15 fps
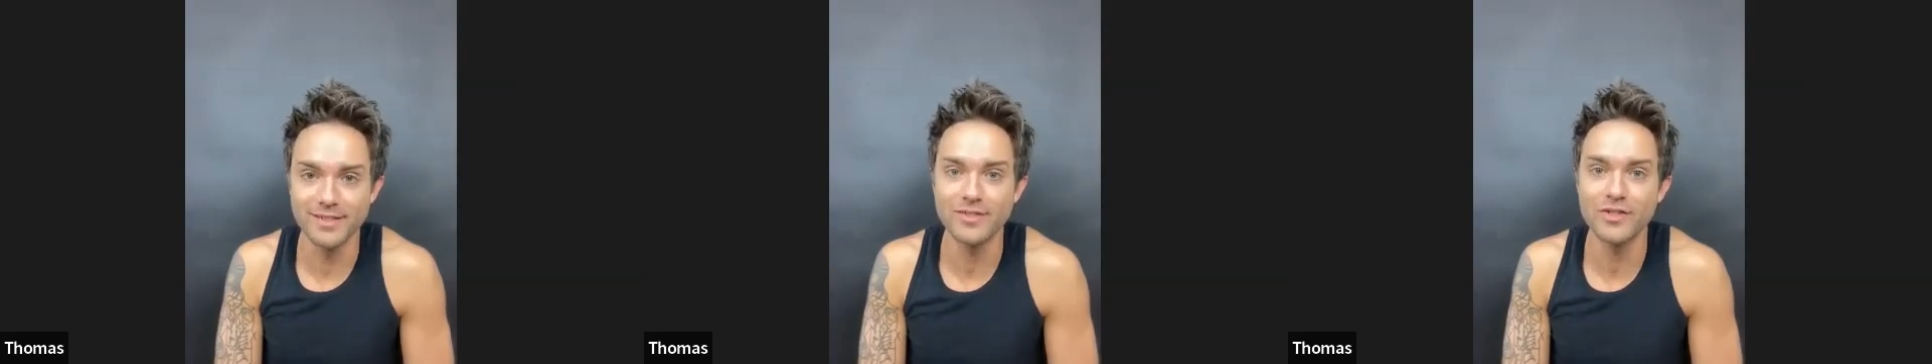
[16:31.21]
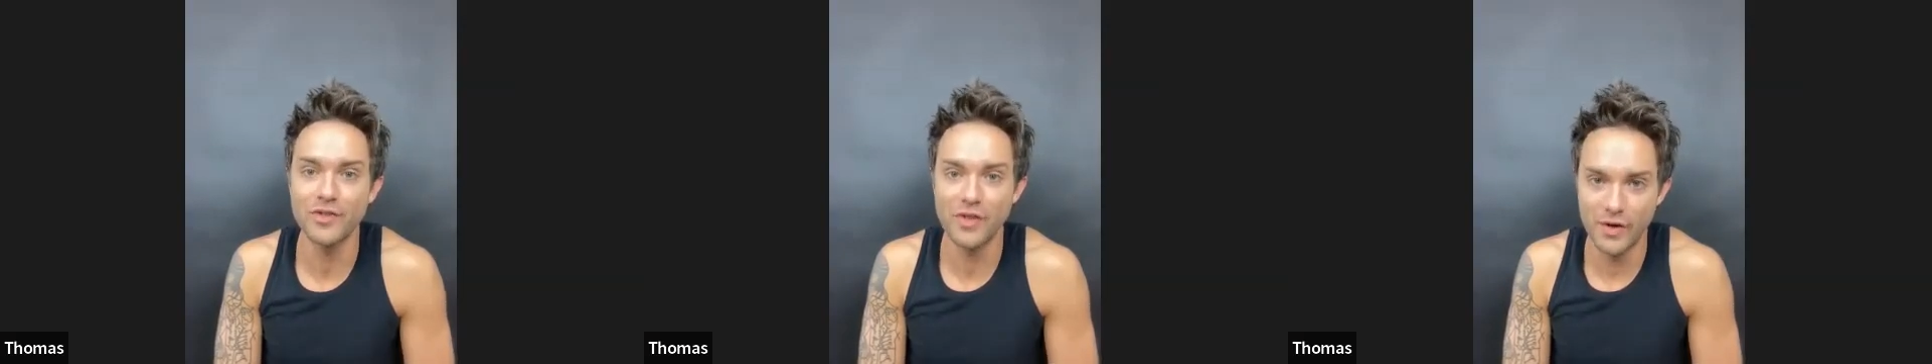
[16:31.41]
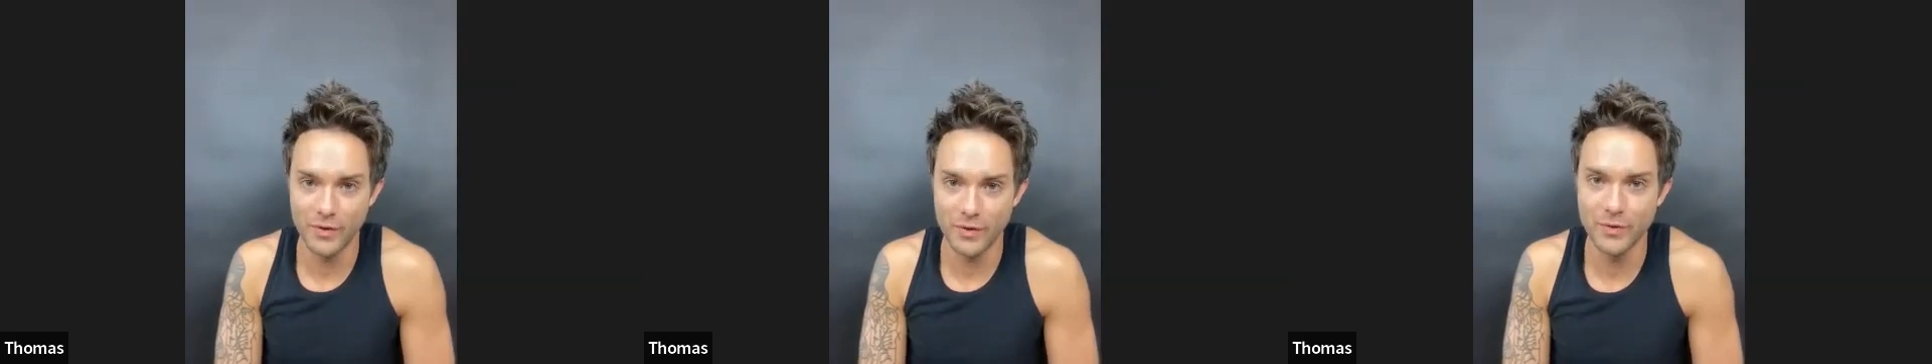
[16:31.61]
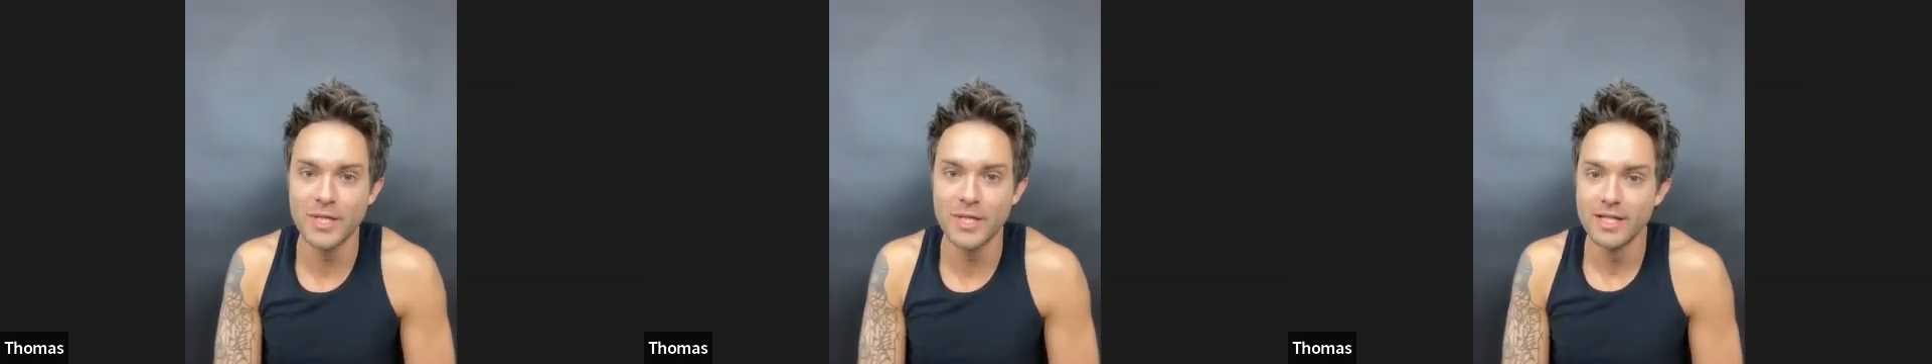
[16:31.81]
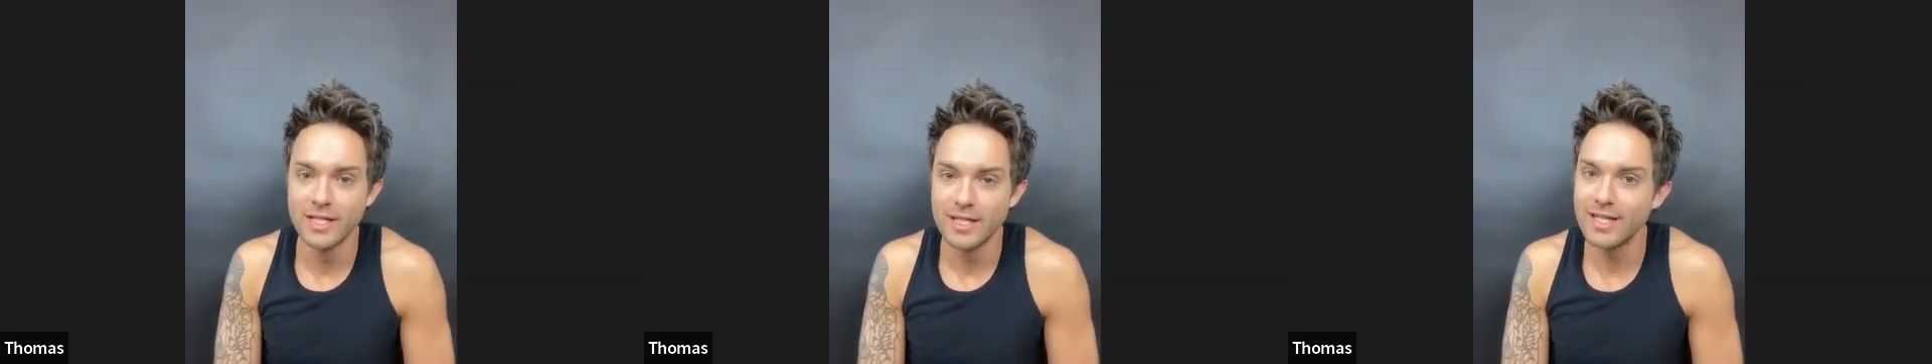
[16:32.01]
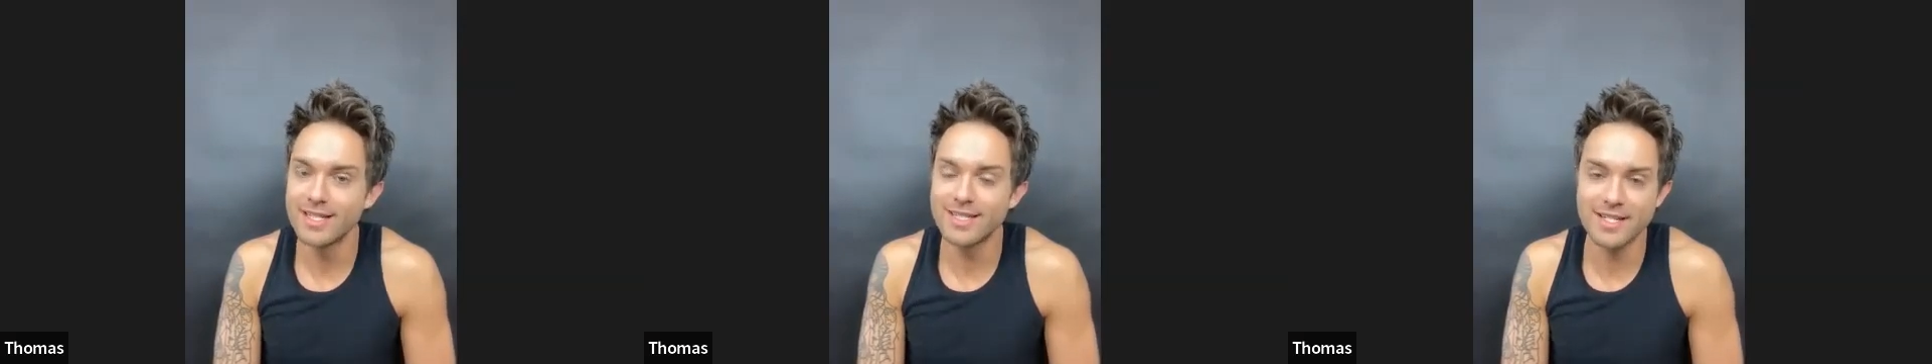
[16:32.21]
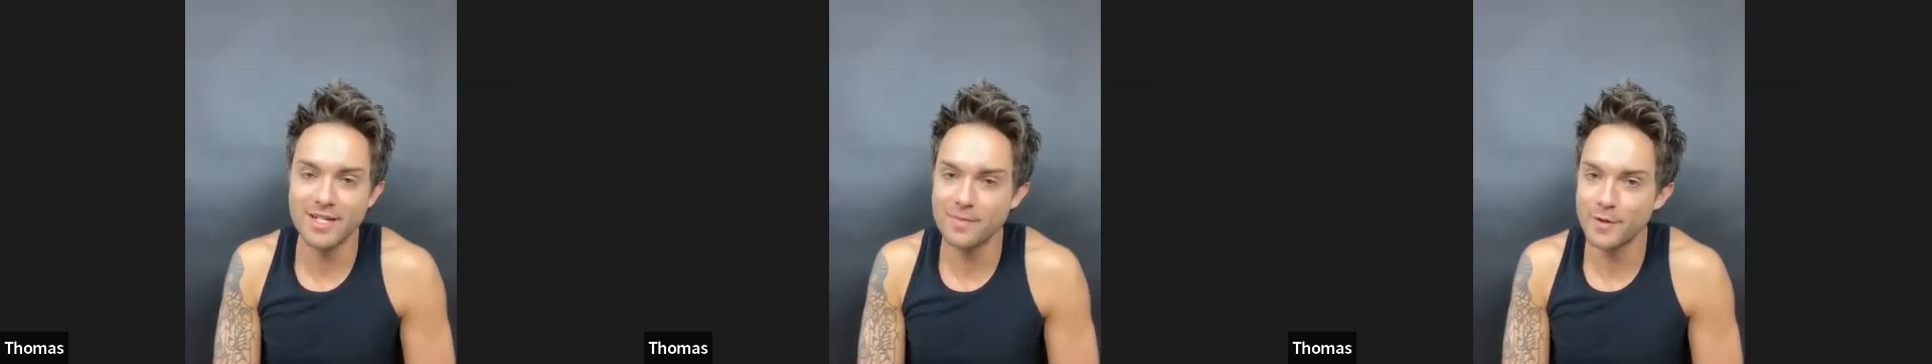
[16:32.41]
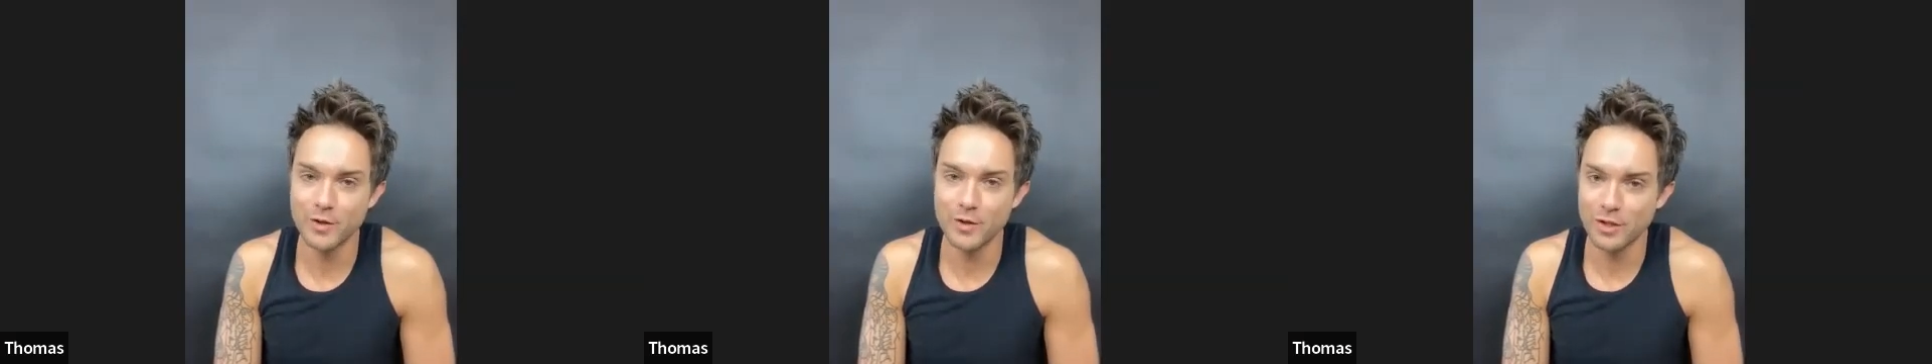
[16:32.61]
So that's an
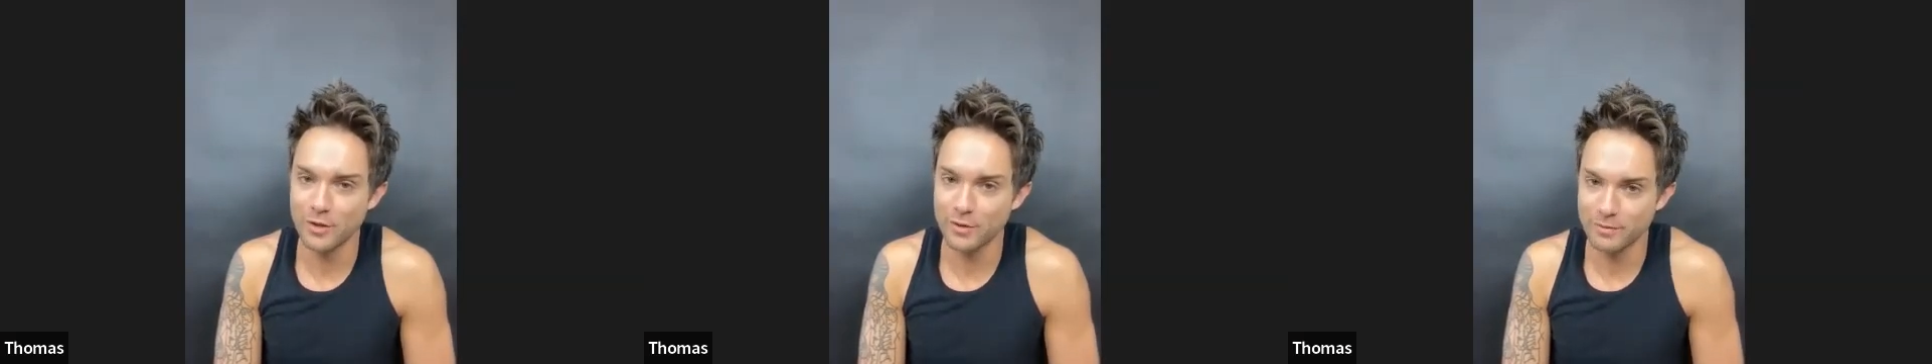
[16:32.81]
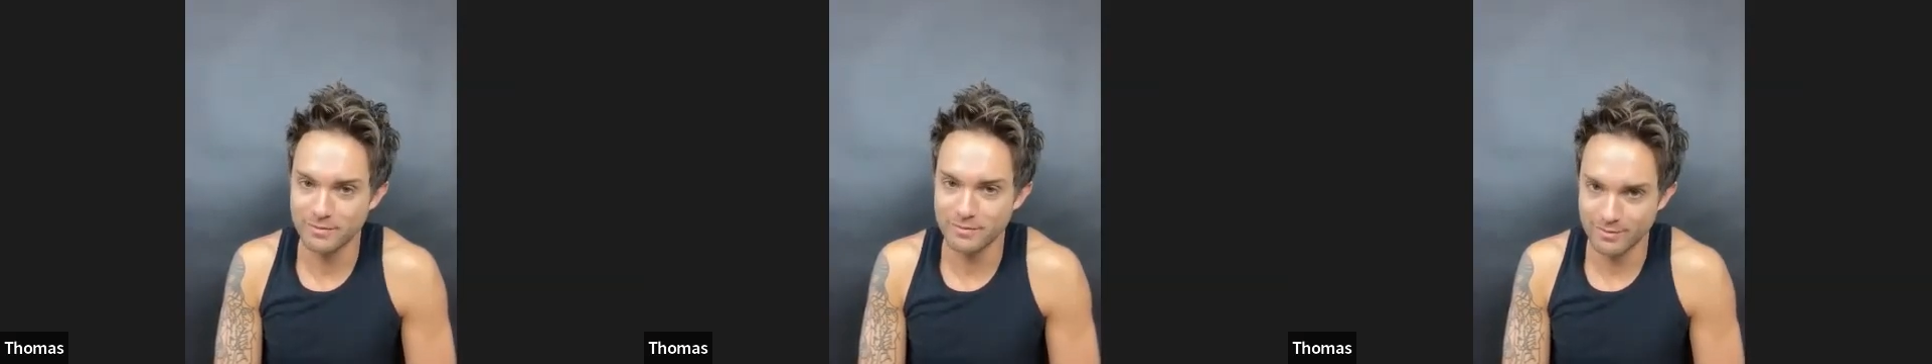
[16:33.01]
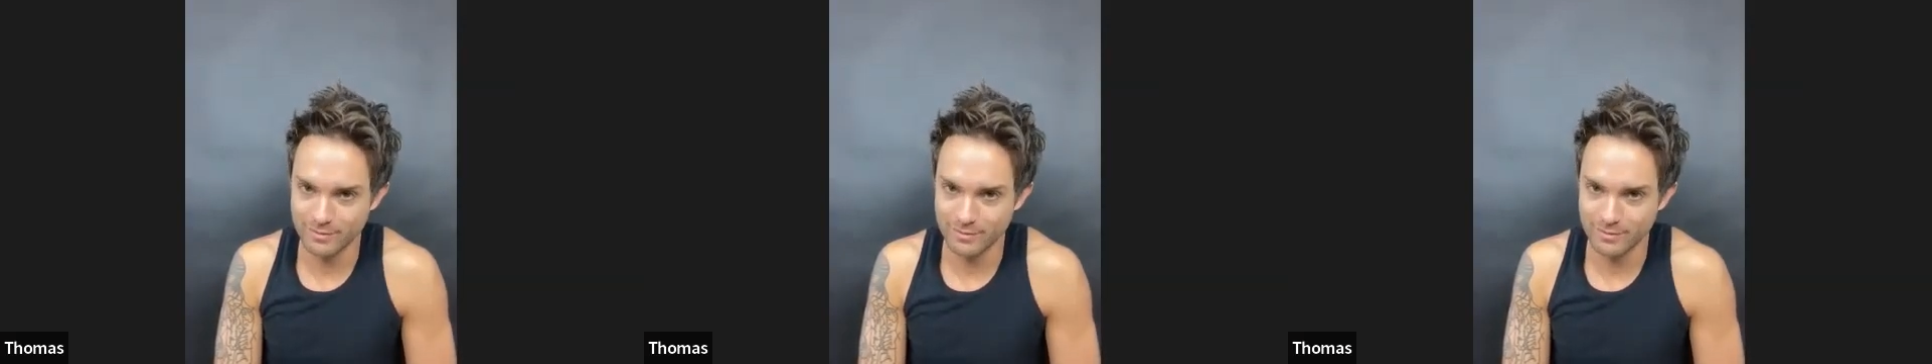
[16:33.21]
image you don't